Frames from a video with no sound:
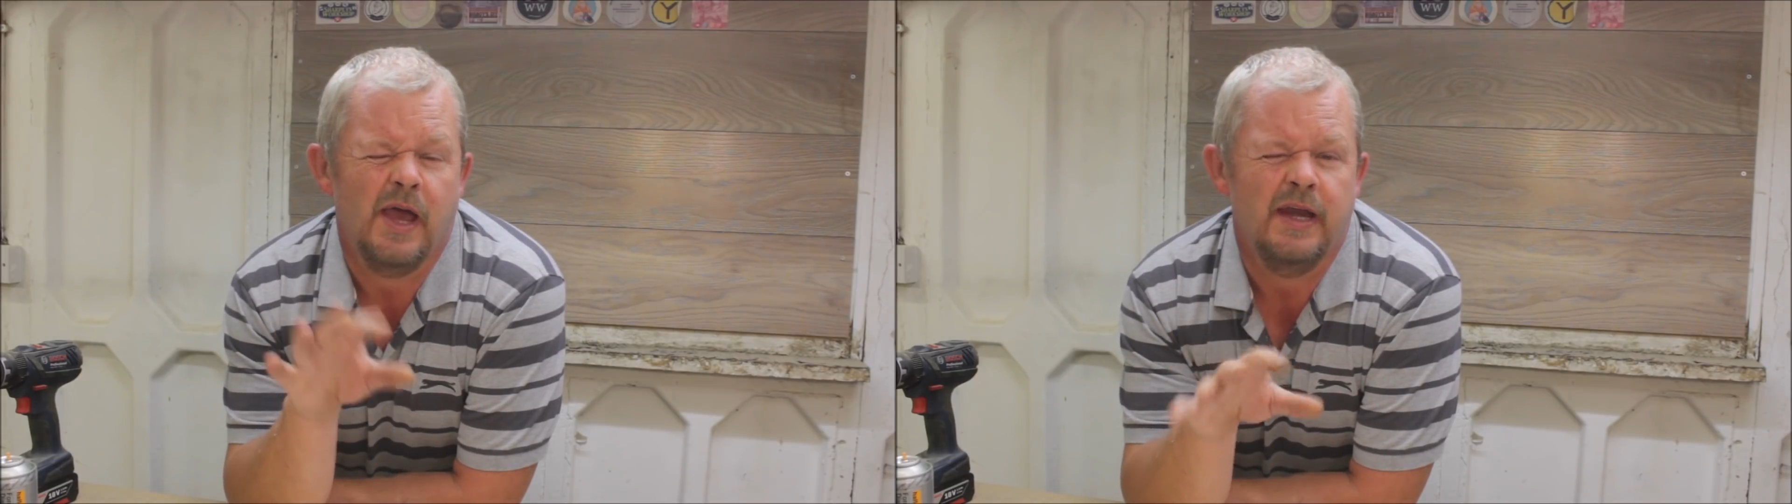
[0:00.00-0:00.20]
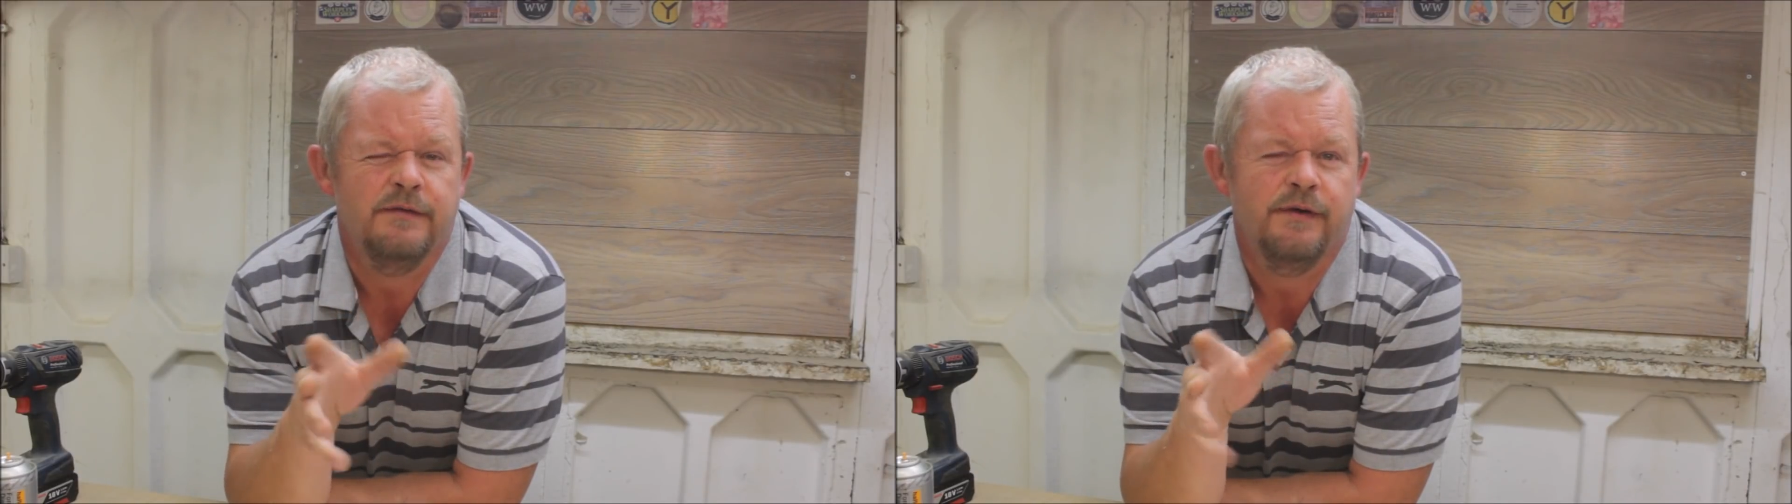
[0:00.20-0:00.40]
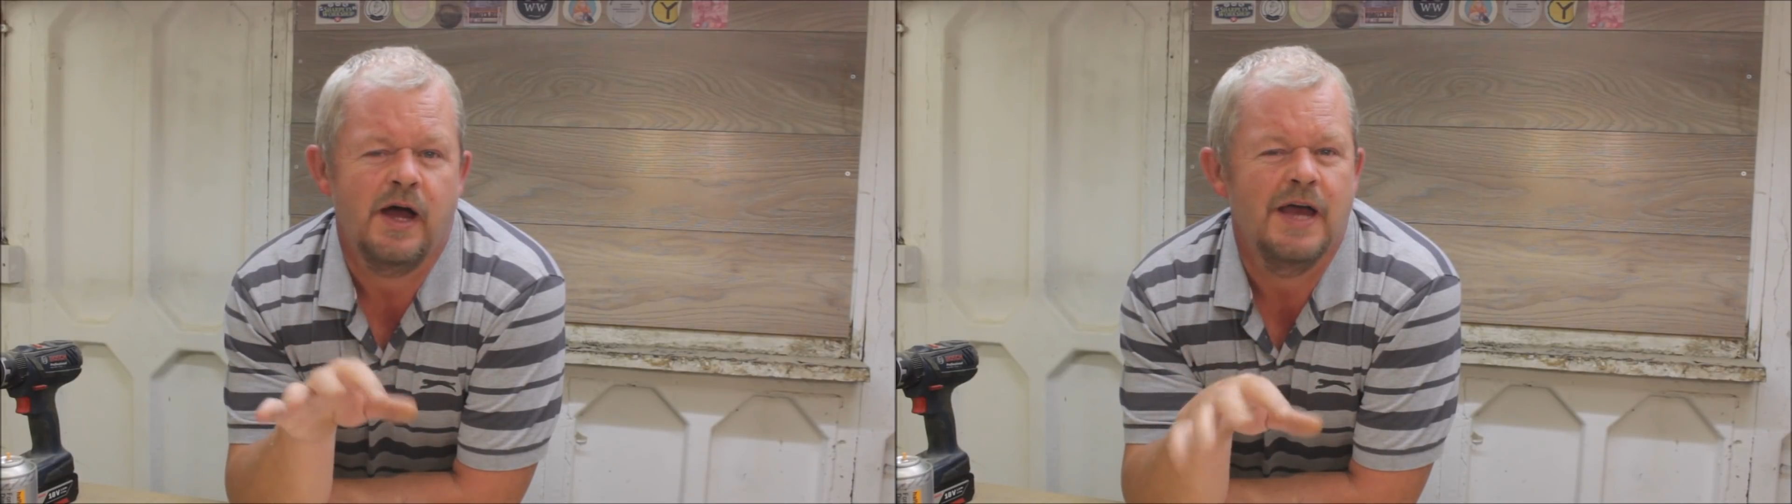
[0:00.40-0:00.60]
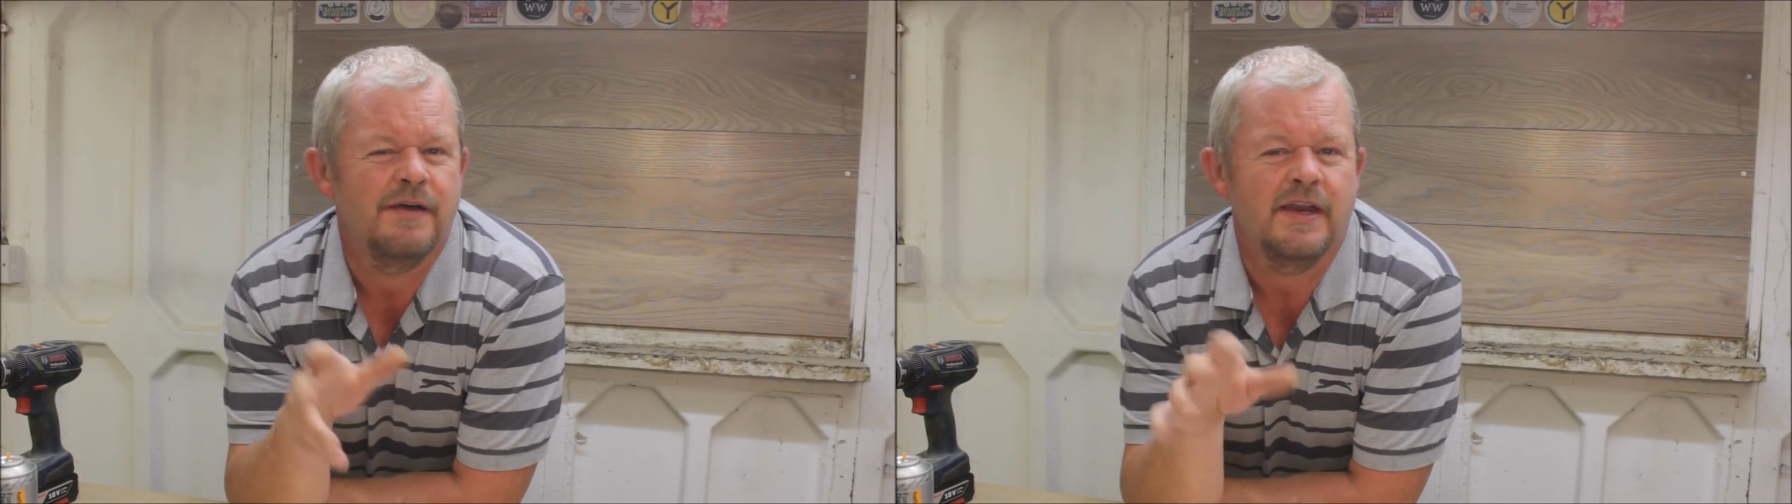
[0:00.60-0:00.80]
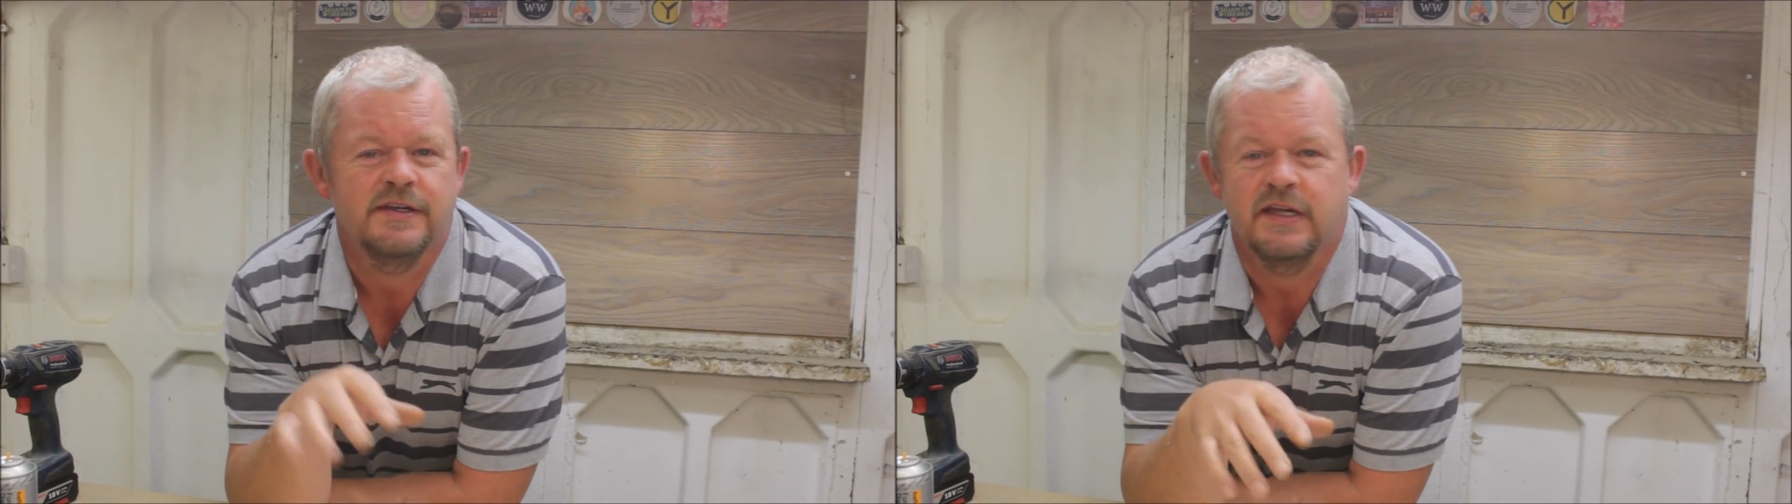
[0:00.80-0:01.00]

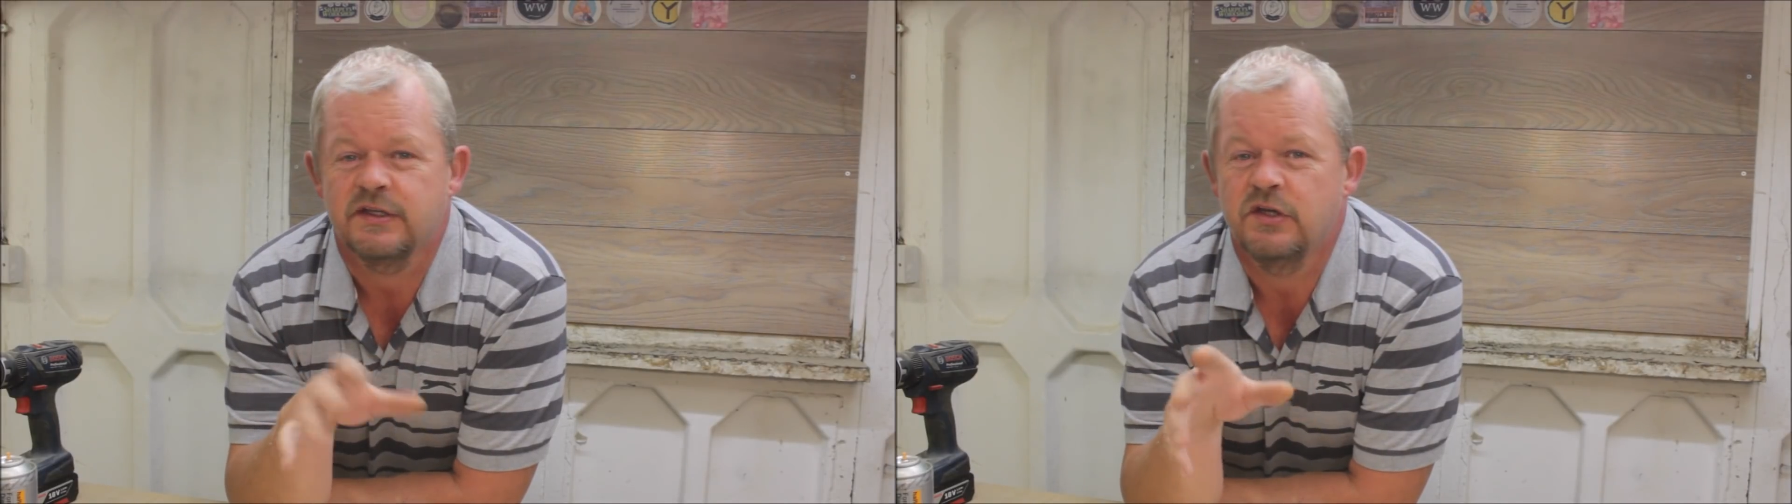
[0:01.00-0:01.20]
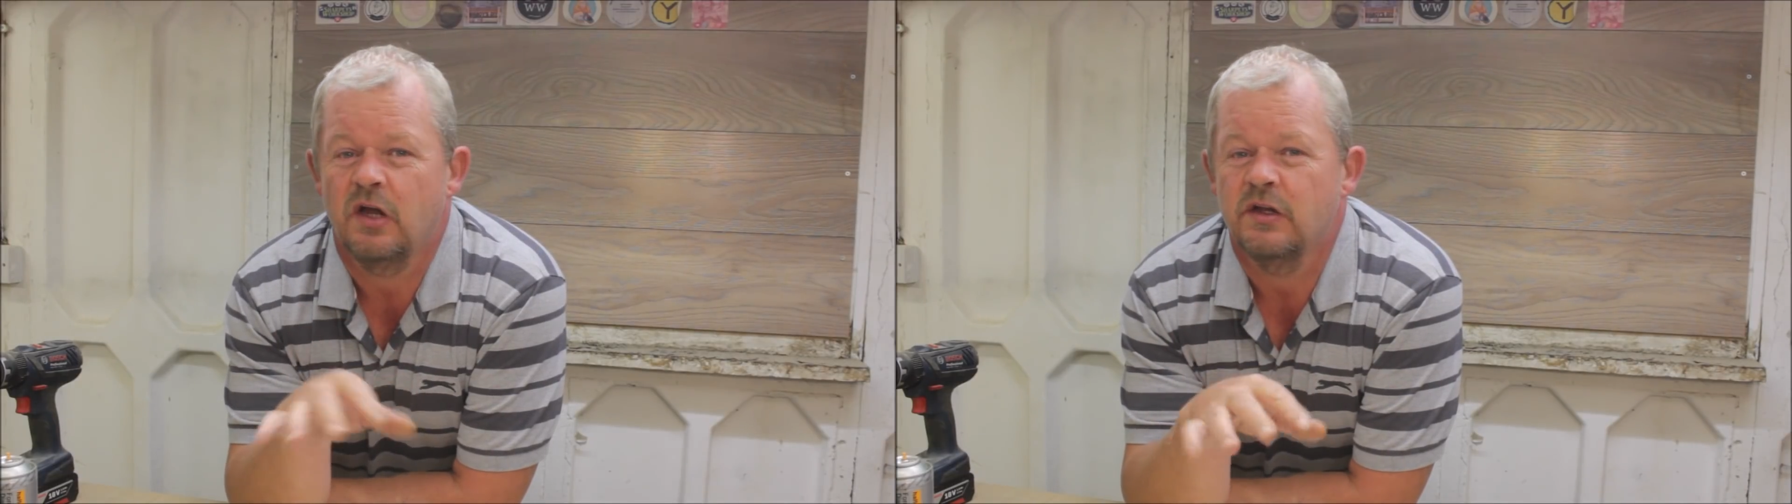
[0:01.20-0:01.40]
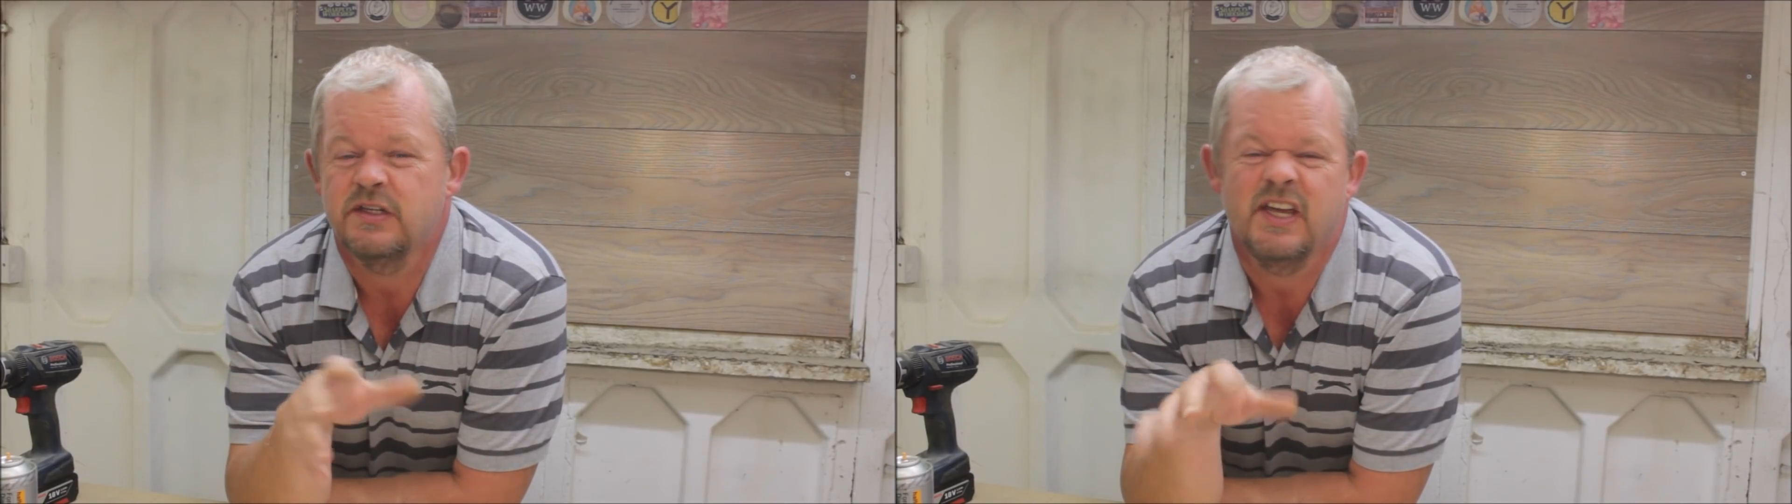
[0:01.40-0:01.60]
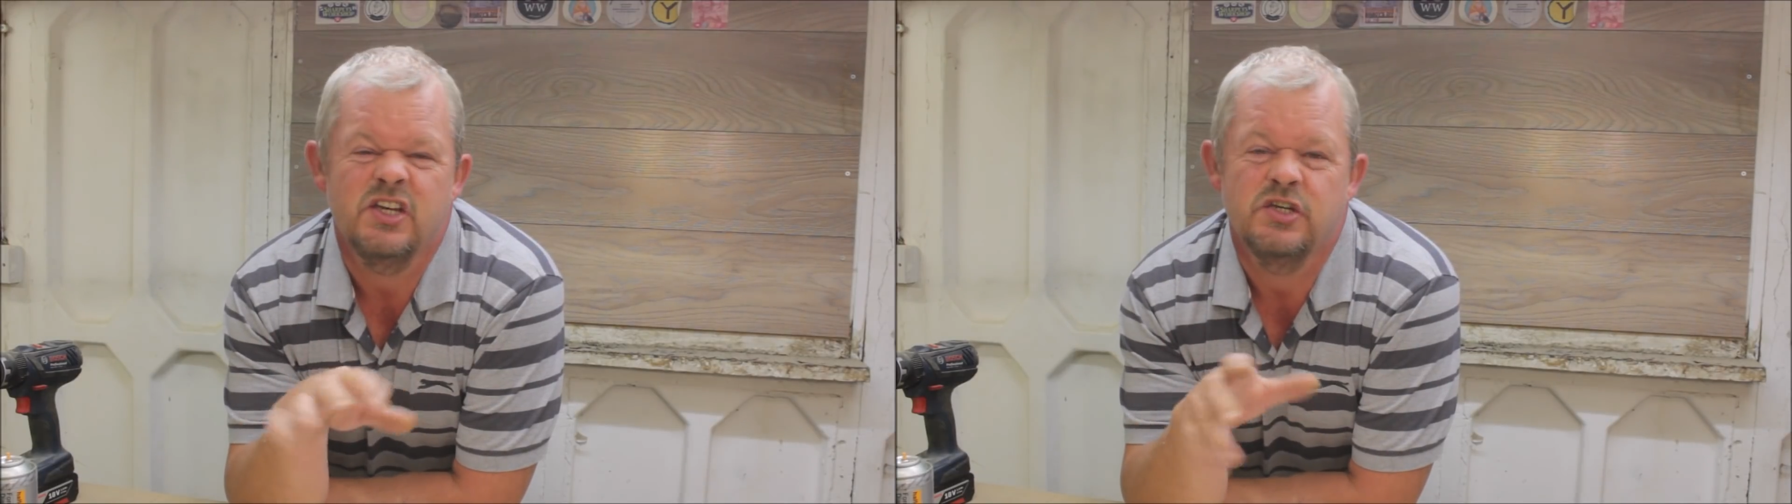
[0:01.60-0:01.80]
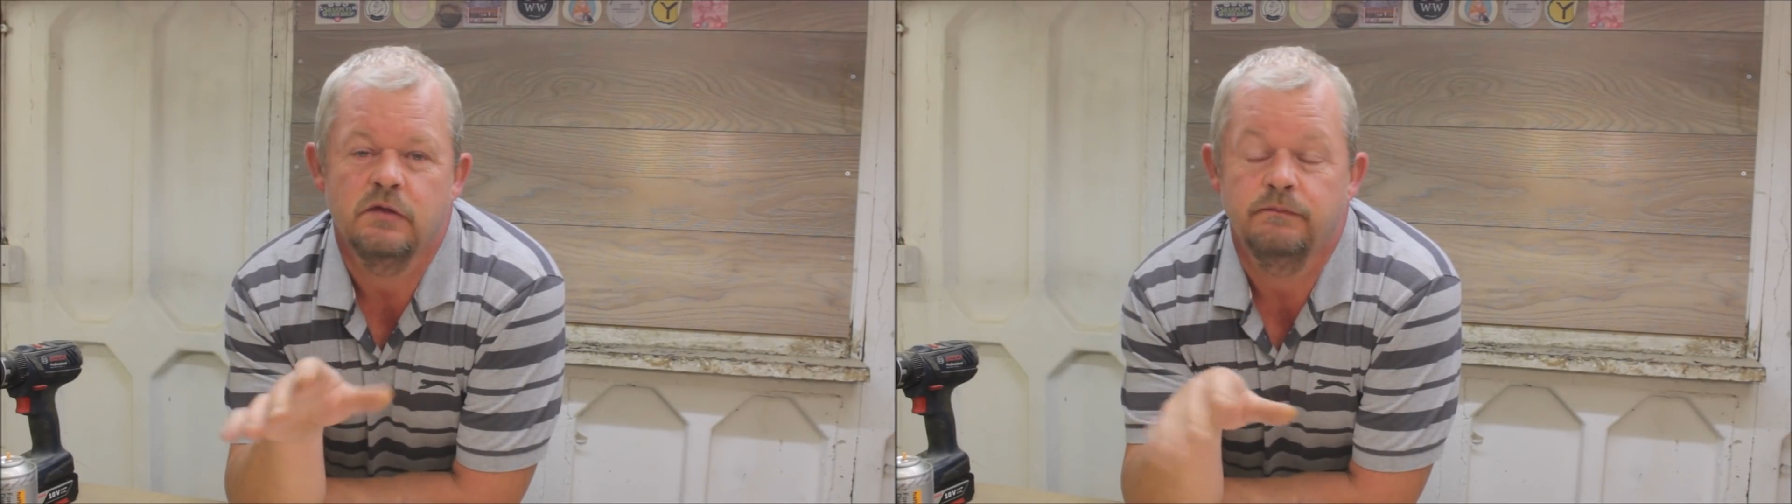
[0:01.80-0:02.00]
$85–86
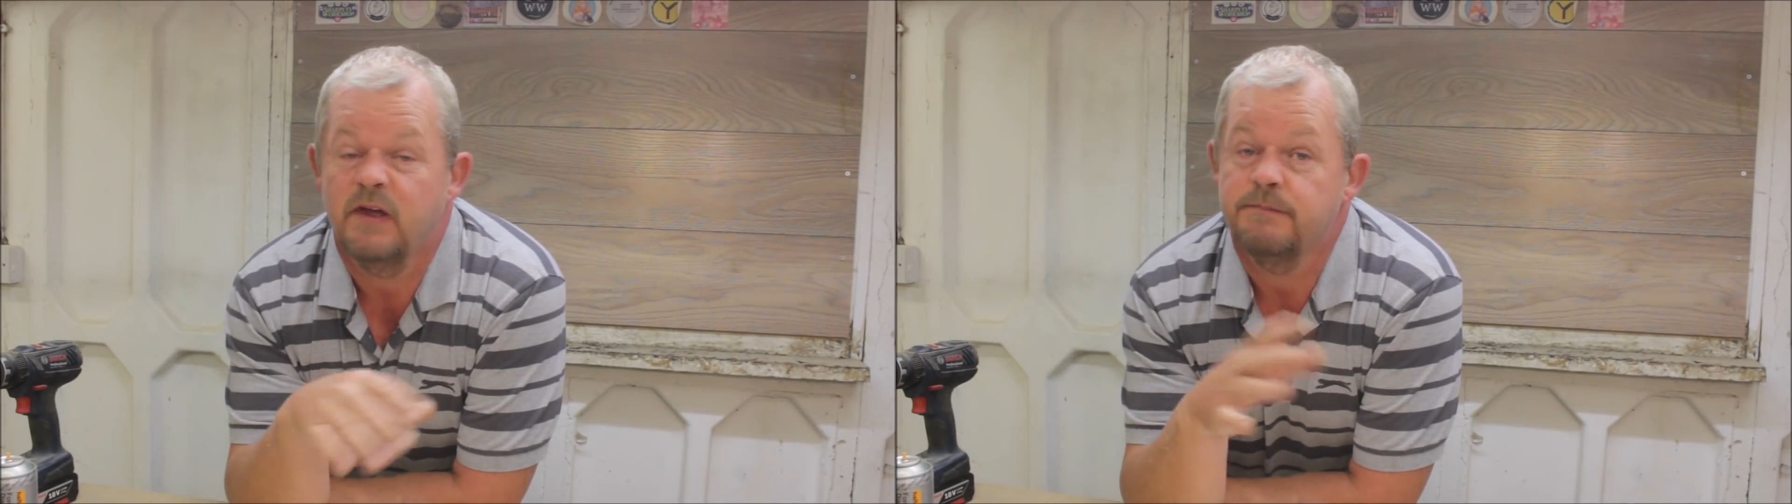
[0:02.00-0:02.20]
ish,